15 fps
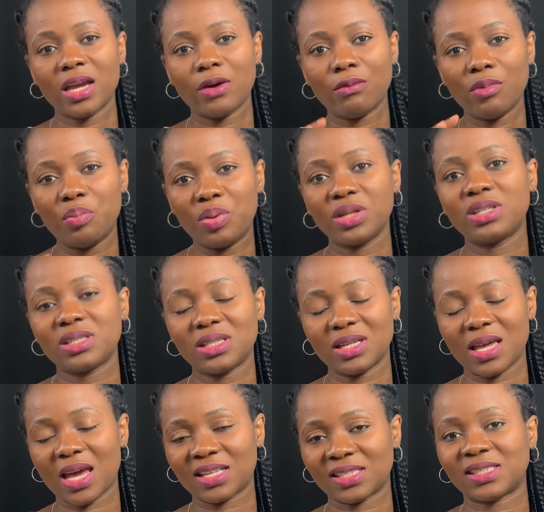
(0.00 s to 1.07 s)
repeat
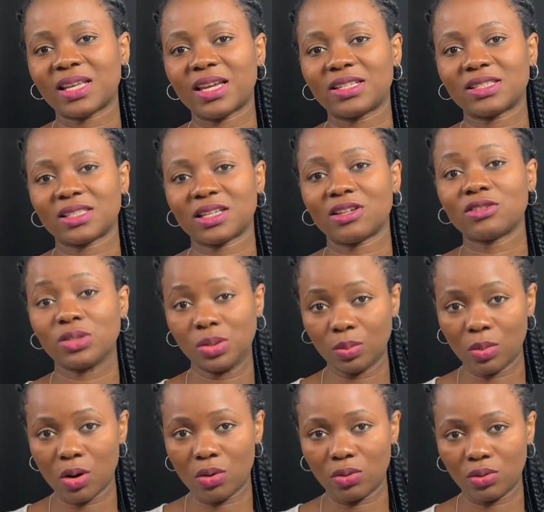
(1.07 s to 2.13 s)
the exercise
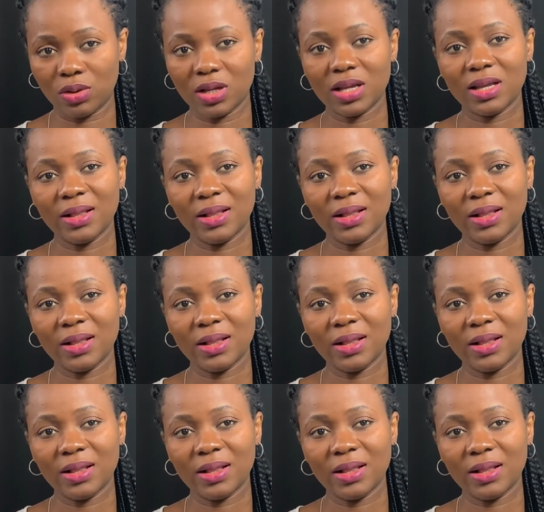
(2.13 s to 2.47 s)
tomorrow.